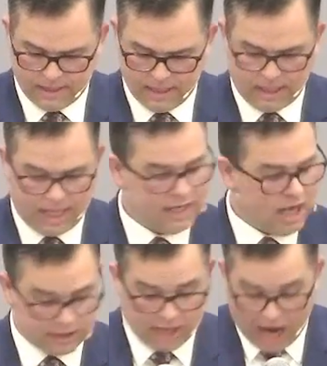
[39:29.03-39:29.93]
Let
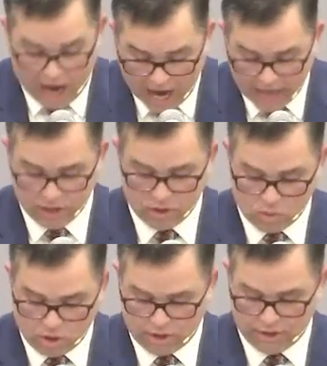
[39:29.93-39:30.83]
not the higher
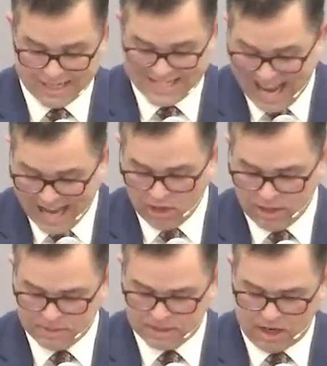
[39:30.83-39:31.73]
worker entangle
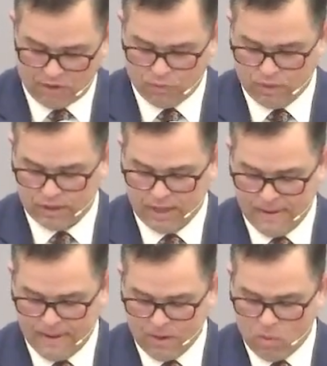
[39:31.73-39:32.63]
himself with
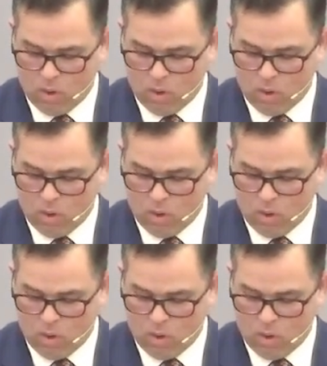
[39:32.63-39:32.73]
what